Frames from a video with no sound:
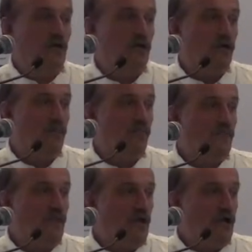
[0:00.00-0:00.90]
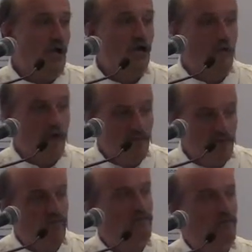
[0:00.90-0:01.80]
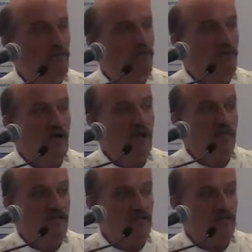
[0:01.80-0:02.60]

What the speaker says: I will not speak about limits